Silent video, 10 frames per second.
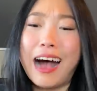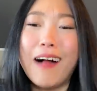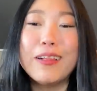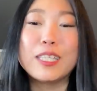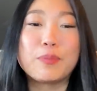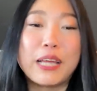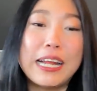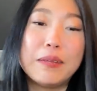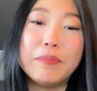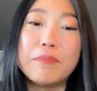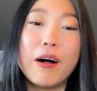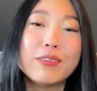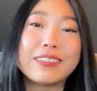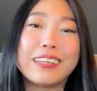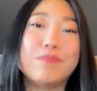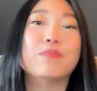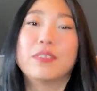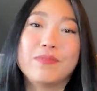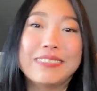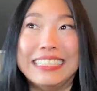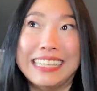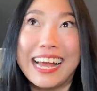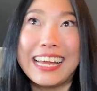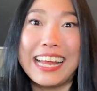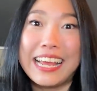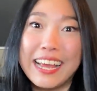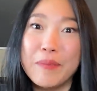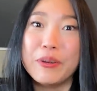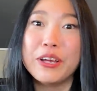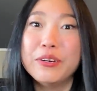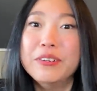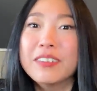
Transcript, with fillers: I'll eat spaghetti and meatballs at 9 a.m., dude